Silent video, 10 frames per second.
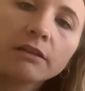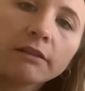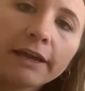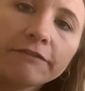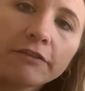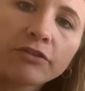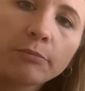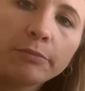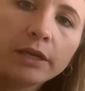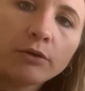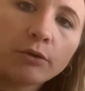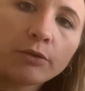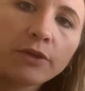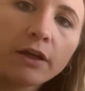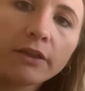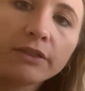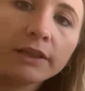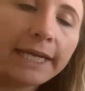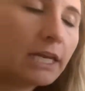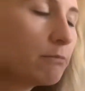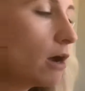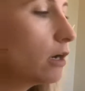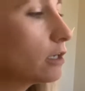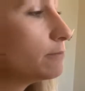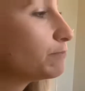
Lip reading: life of the beetle, the ladybug.